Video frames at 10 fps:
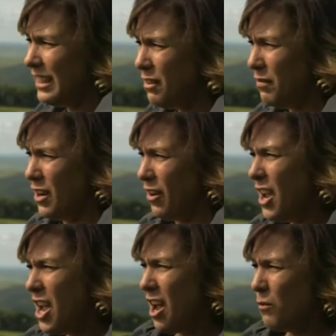to live here
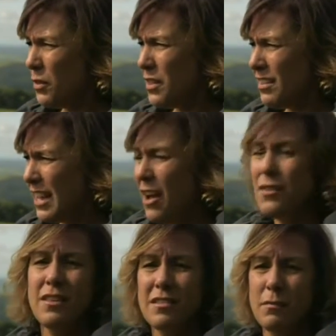and what that
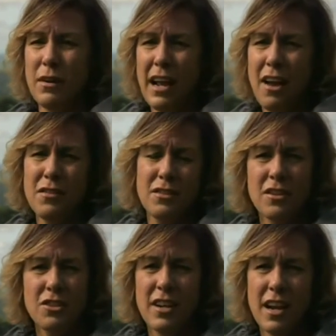tells us about how this
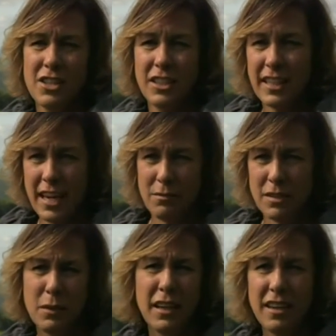country actually came
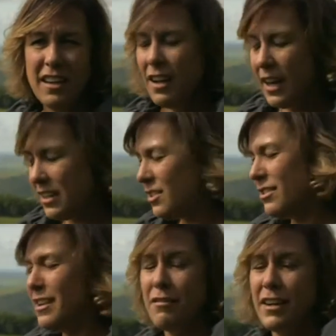to be, I can
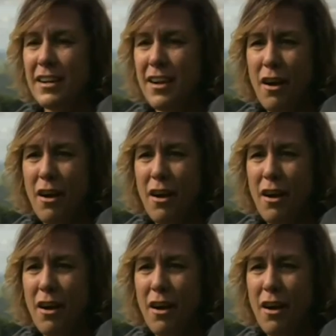just never get